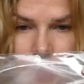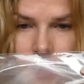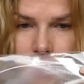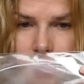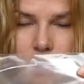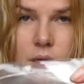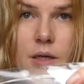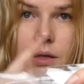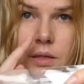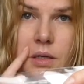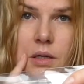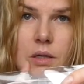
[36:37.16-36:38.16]
under
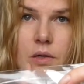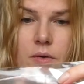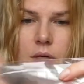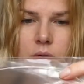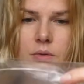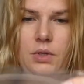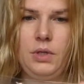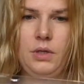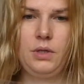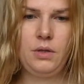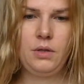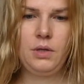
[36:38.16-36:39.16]
eyes and around
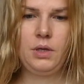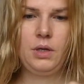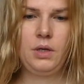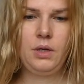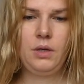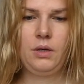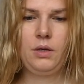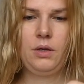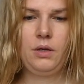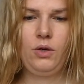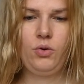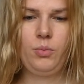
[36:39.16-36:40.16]

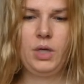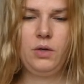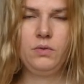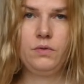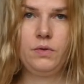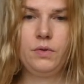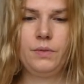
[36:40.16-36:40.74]
your mouth.